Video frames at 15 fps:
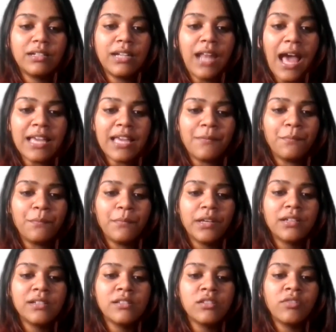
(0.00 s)
time
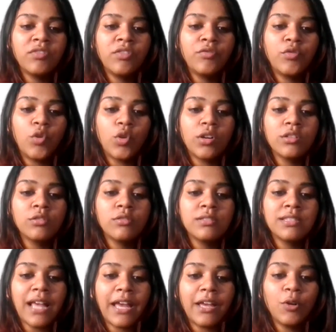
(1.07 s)
because of the focus on
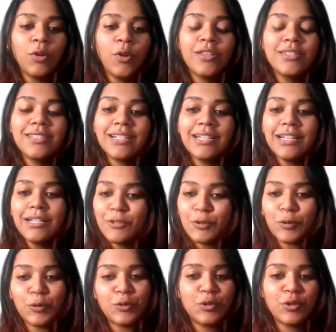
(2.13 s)
psychological and
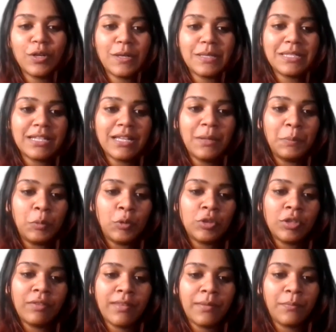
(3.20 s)
sociological
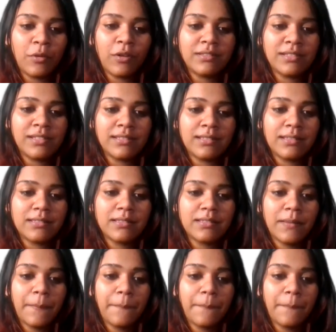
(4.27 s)
both of the processes.